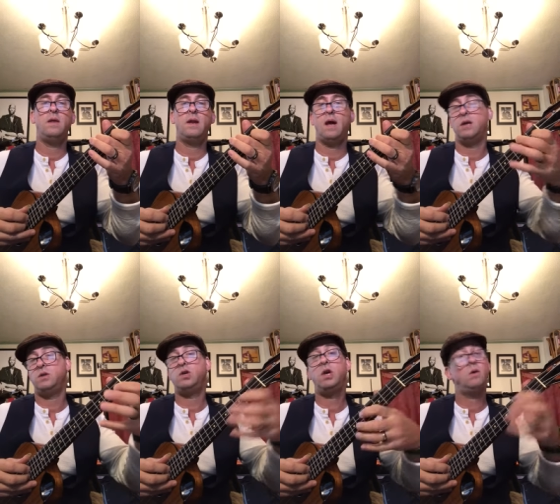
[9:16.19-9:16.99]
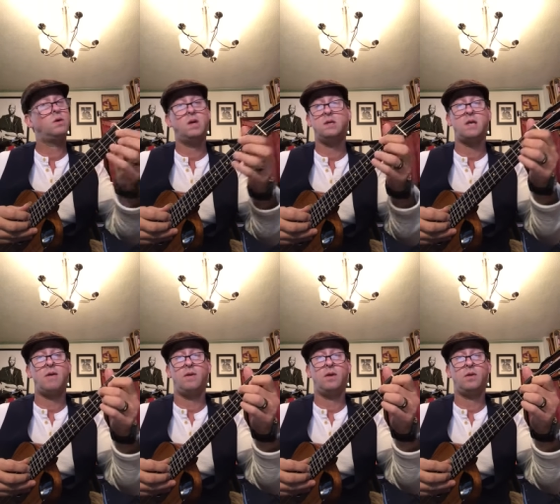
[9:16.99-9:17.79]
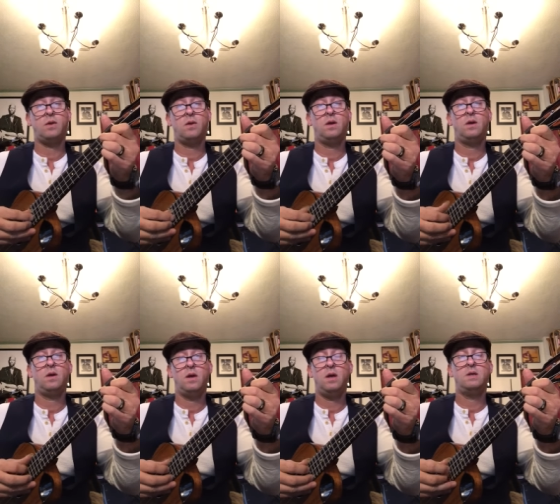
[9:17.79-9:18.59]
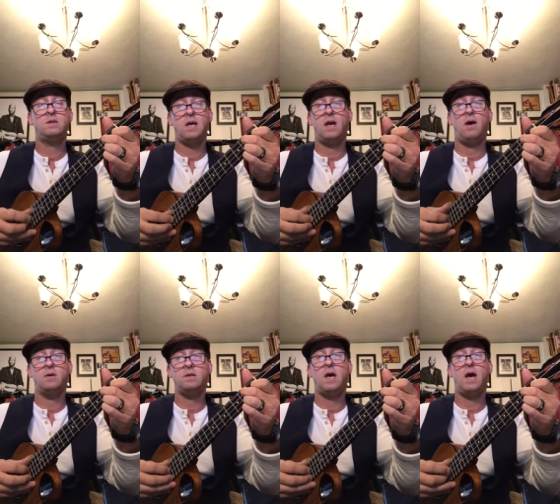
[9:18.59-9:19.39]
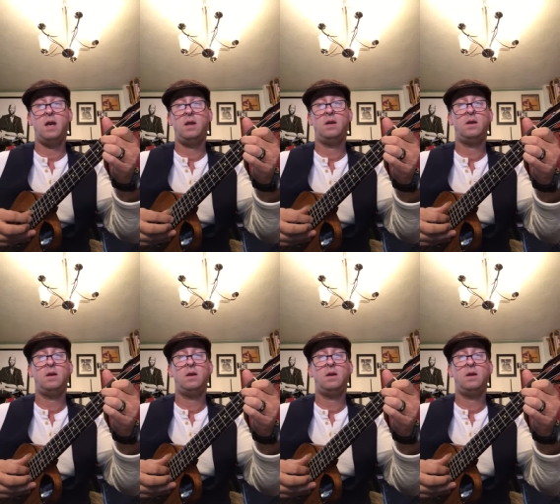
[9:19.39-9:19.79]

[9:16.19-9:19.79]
then on G or G seventh, inside outside,